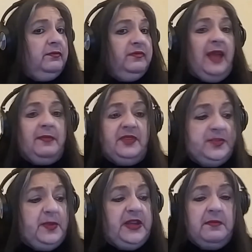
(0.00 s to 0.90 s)
That
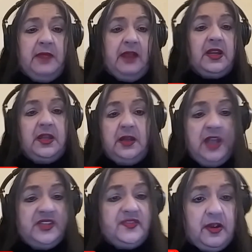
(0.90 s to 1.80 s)
must be an
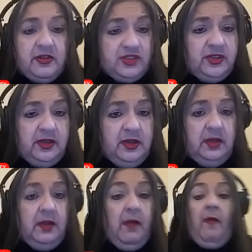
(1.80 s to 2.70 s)
Americanized version.
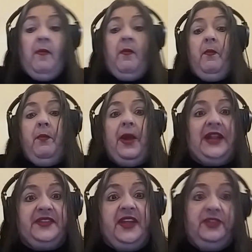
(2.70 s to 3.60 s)
But
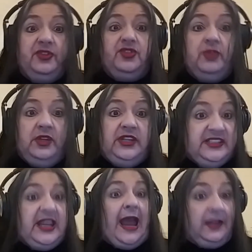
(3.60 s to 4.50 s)
I think the truly
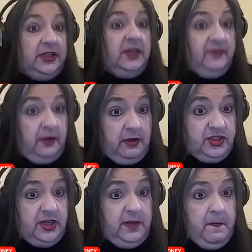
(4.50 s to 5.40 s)
Italian
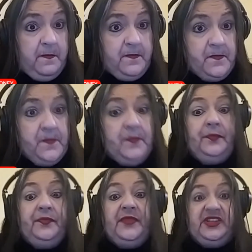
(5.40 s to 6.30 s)
version
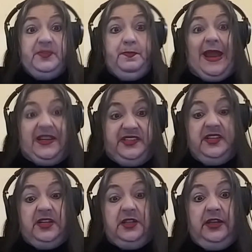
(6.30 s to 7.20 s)
is
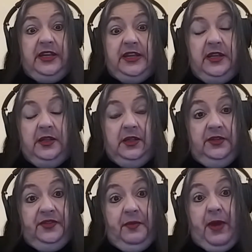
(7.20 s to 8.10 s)
basically
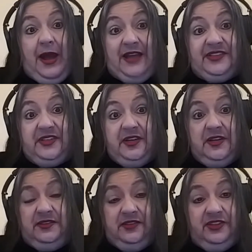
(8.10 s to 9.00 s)
the
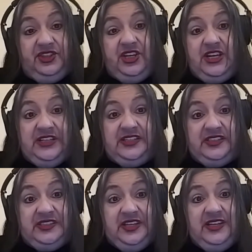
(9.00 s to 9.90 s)
pasta, the
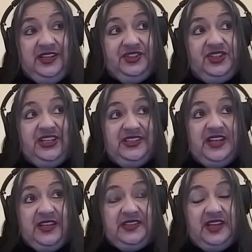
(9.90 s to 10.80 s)
cheese, the
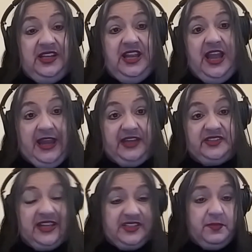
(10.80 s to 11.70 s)
cheeses and the eggs.
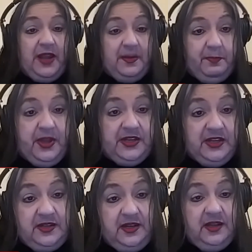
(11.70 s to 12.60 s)
That's my
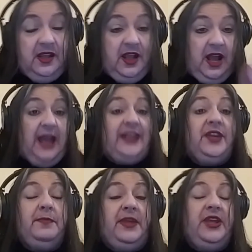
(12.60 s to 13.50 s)
opinion. I
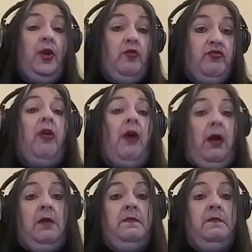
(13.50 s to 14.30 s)
could be wrong.